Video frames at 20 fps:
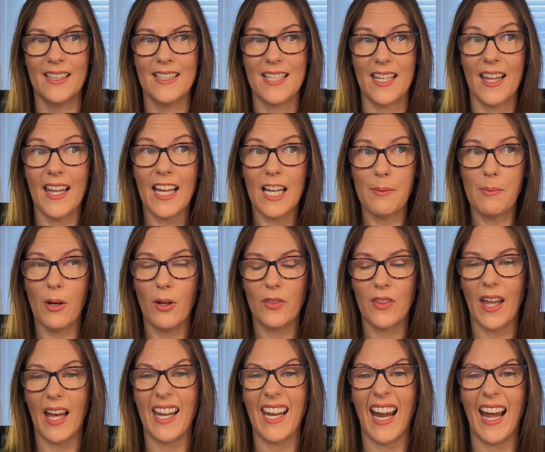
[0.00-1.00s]
think about
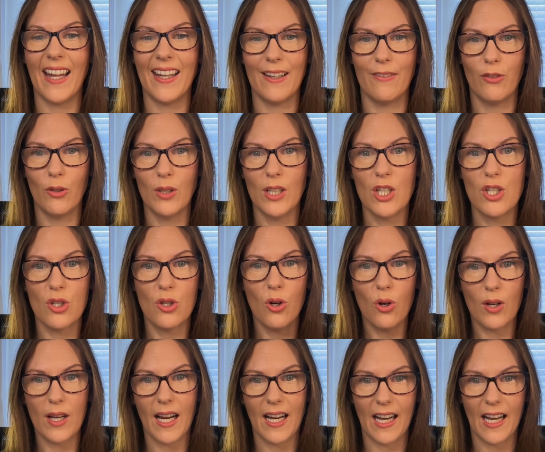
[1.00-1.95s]
that. And if you need to go get